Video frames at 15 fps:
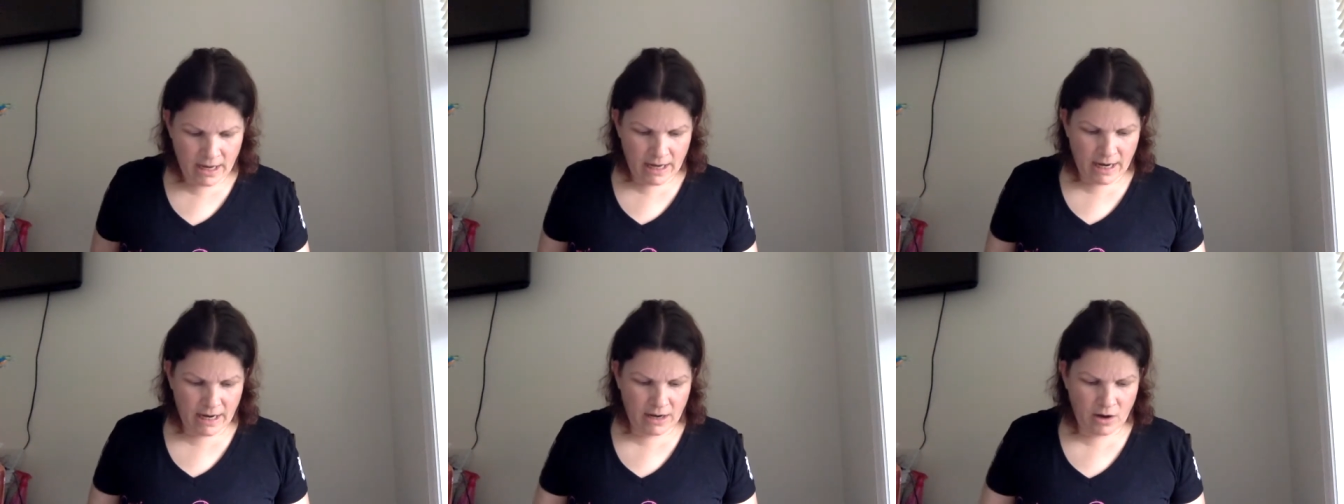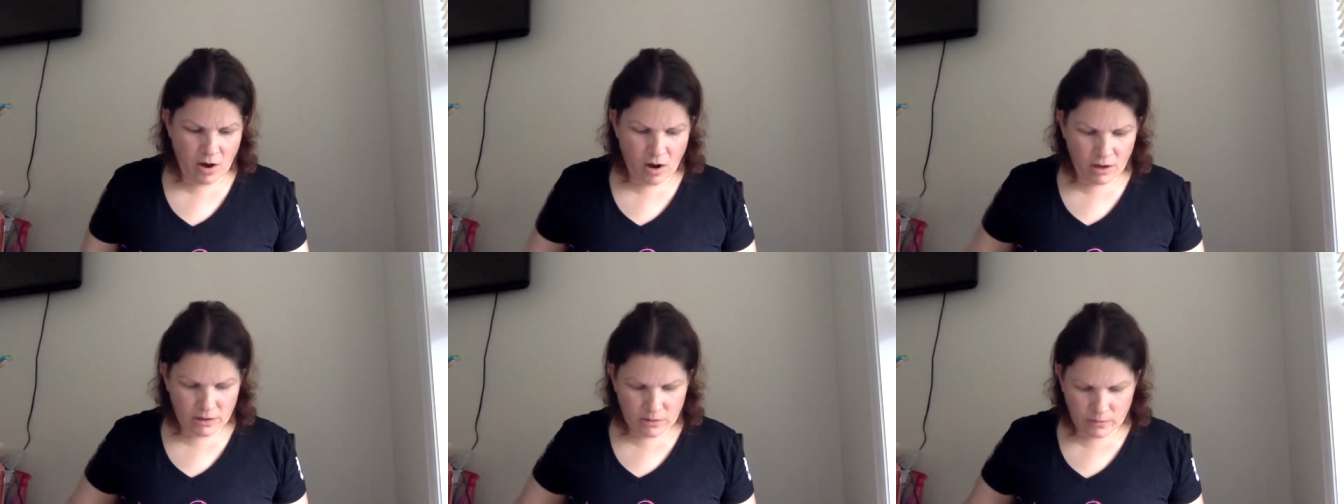And it
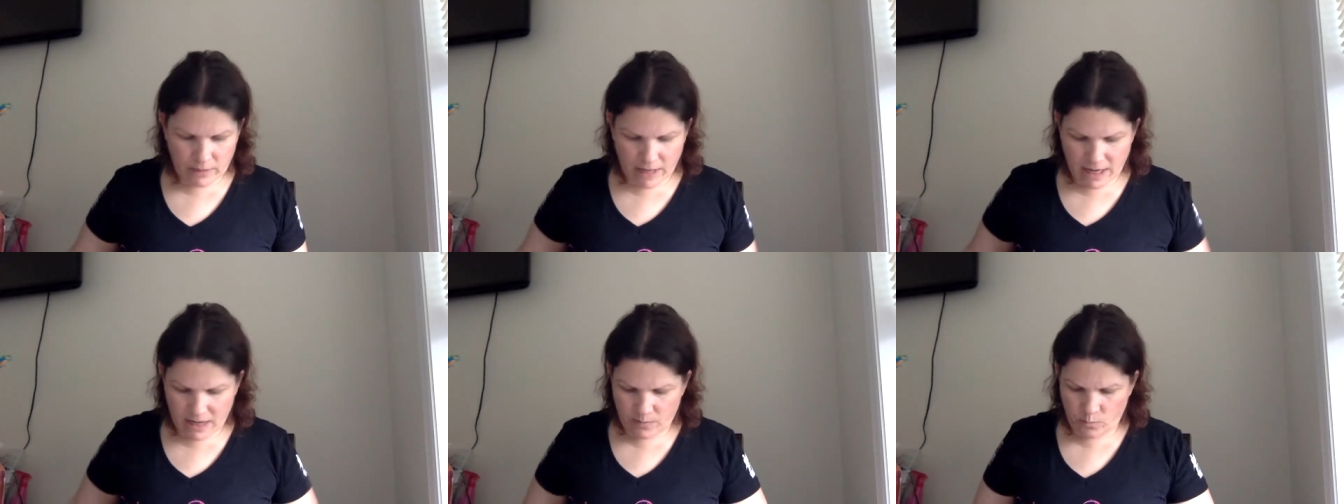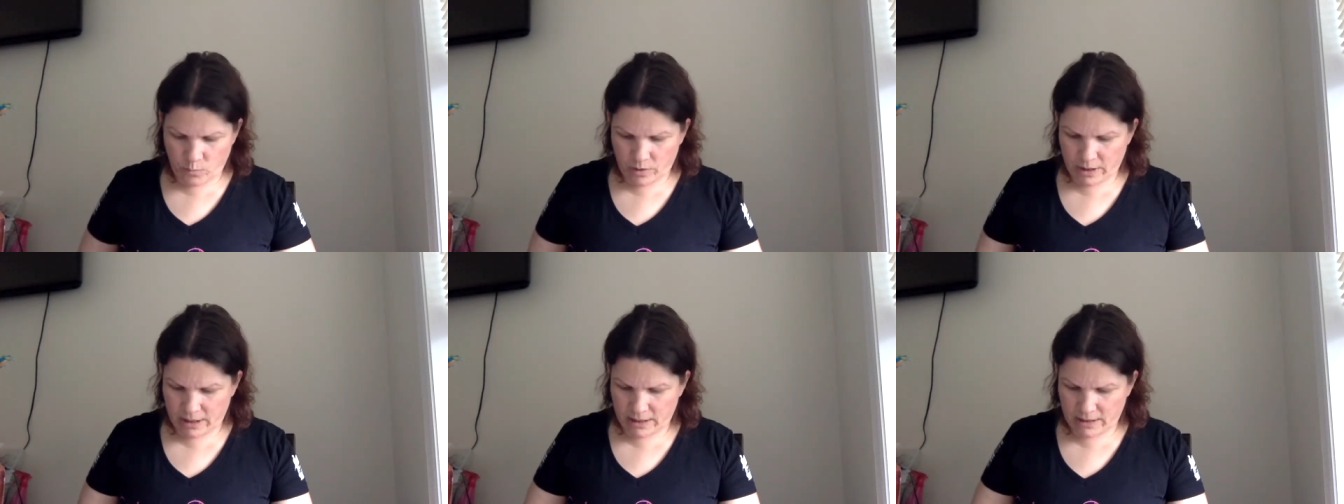also came
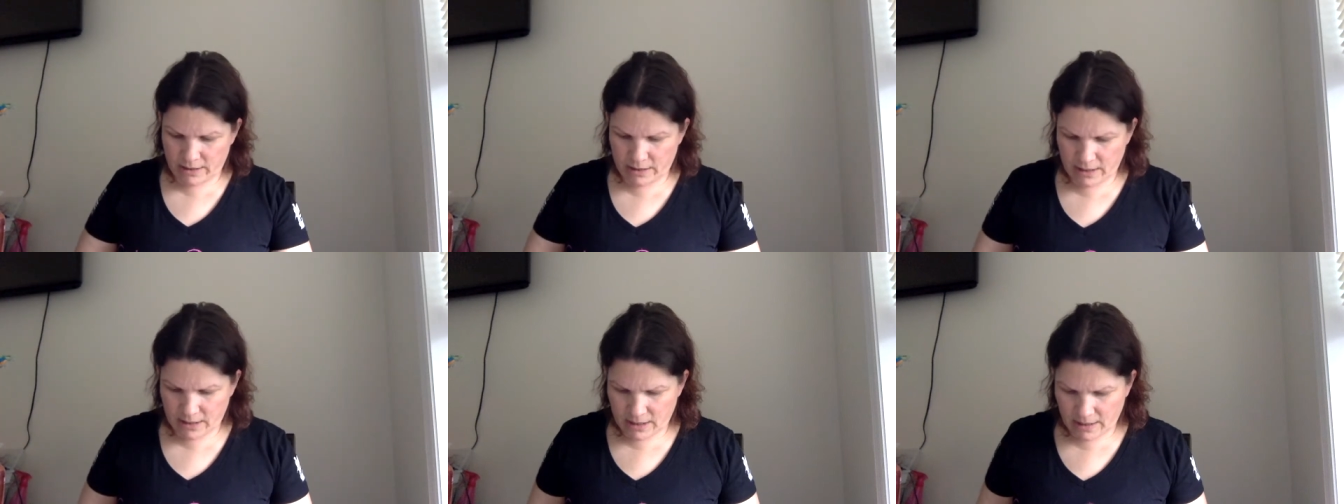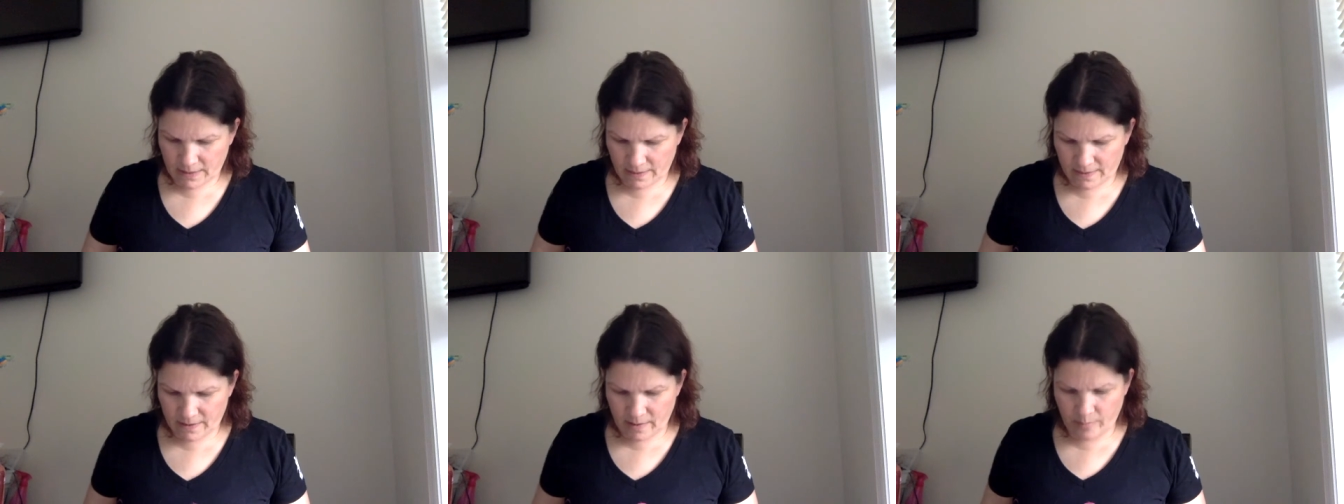with
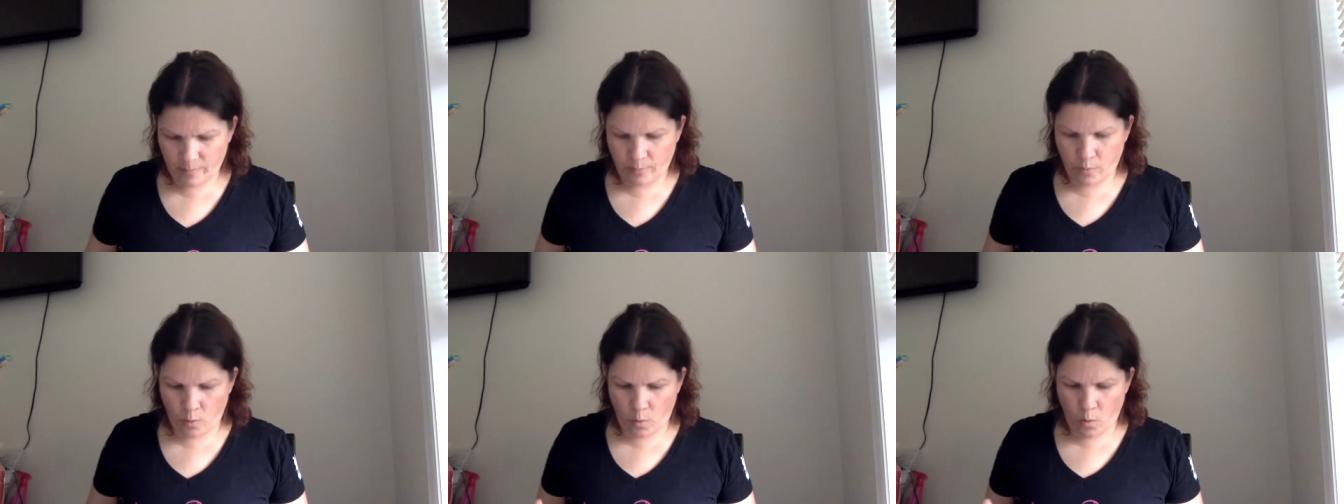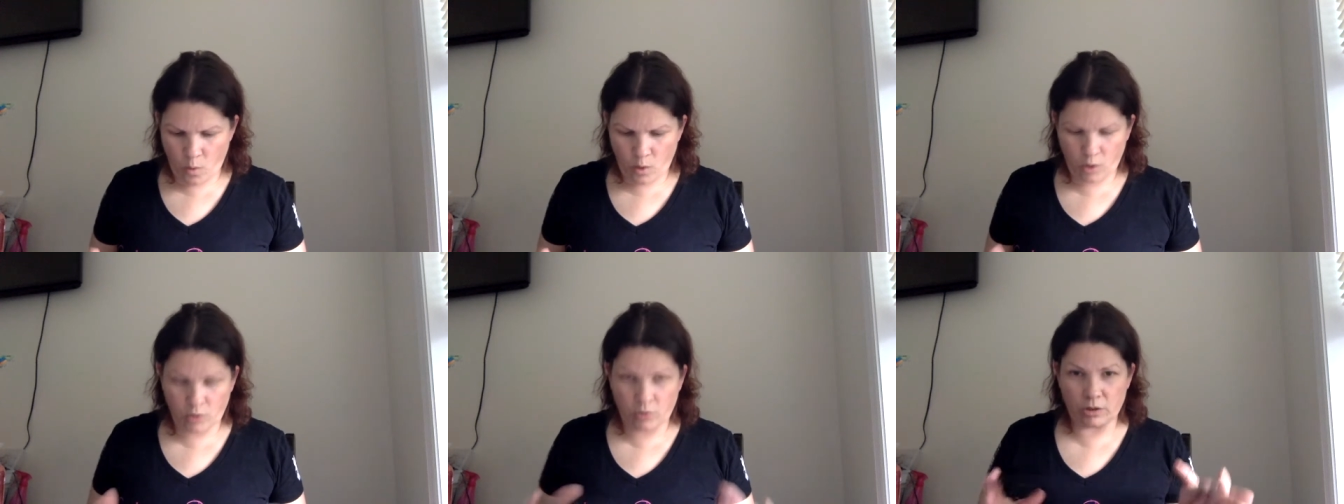the
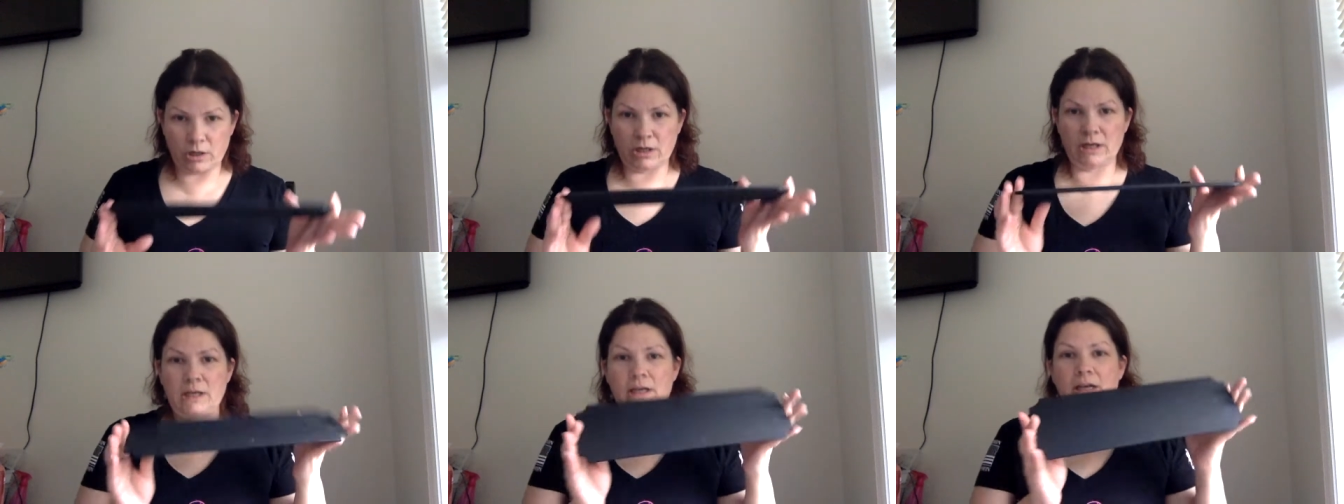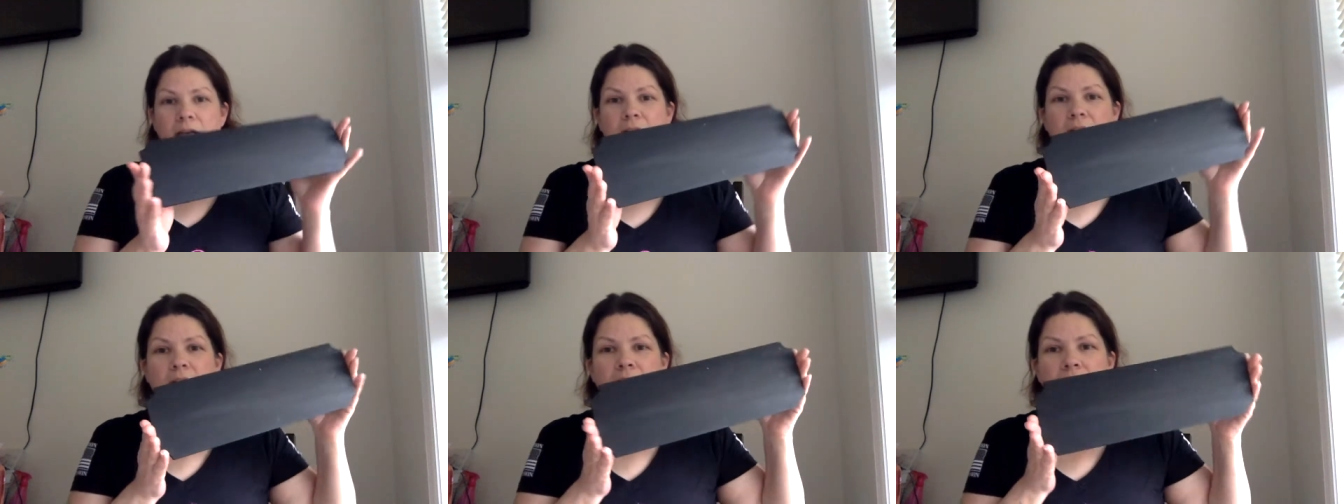board,
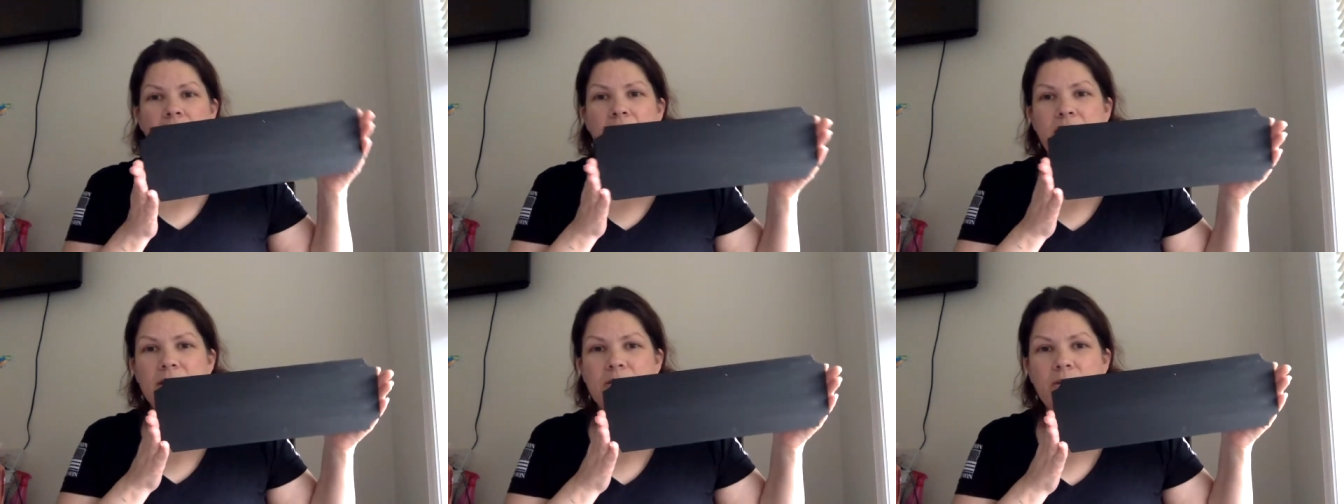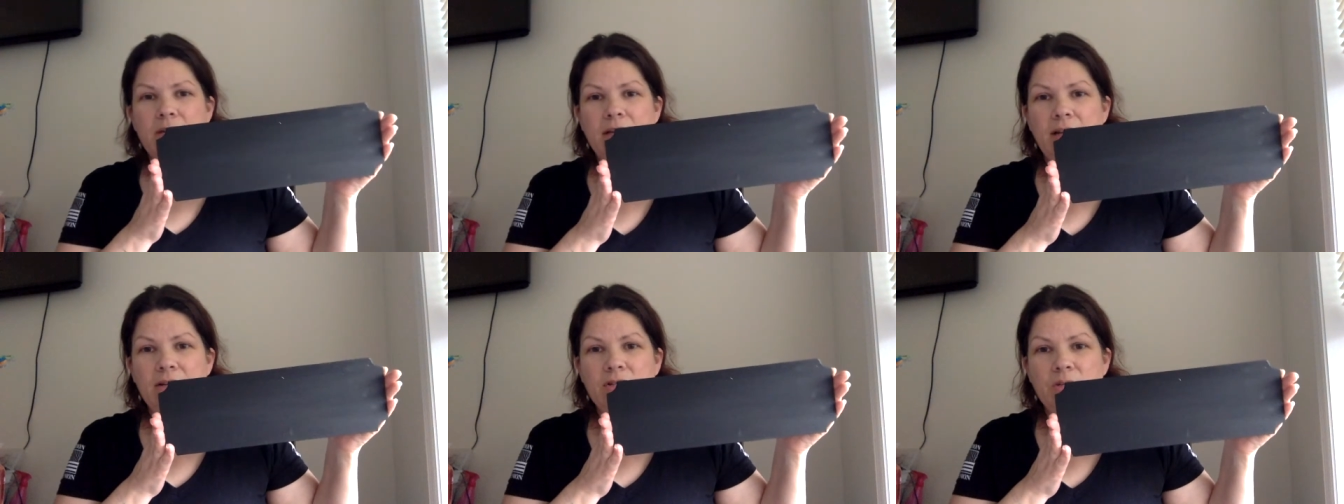so I can
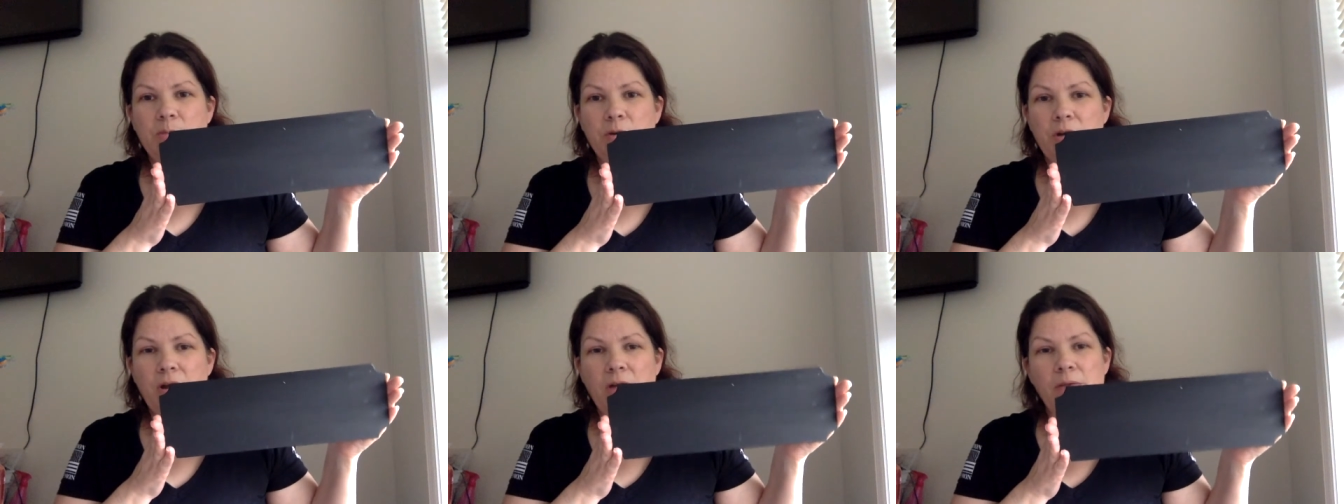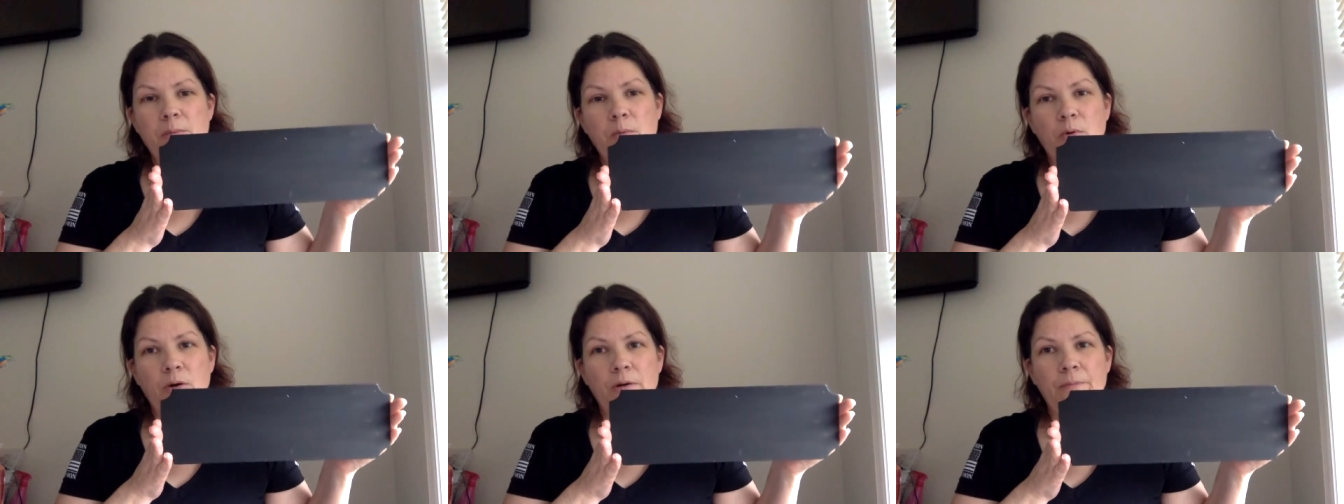actually put it on the
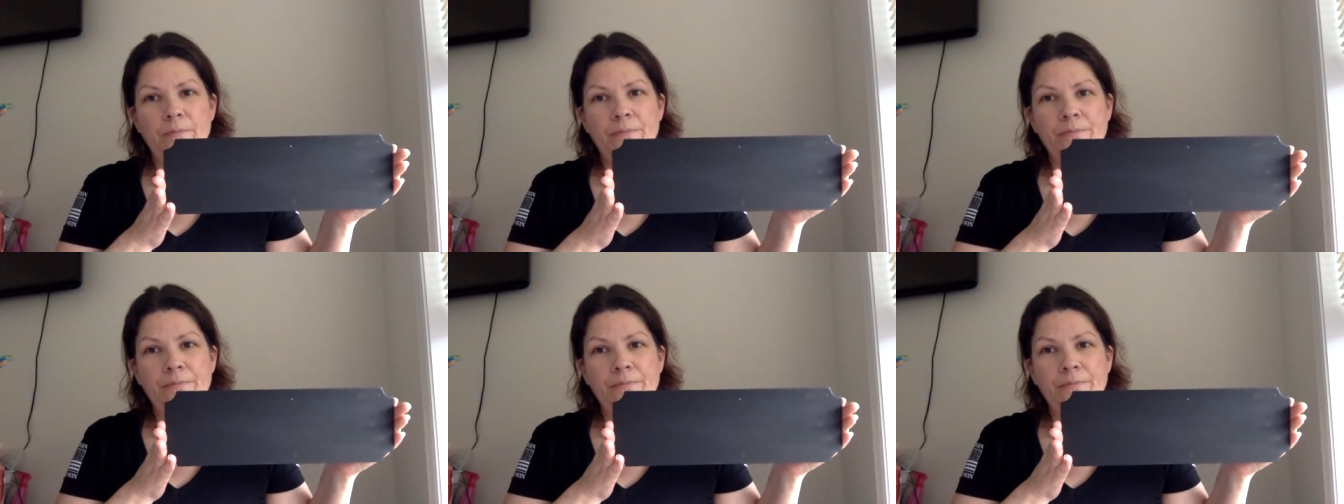board.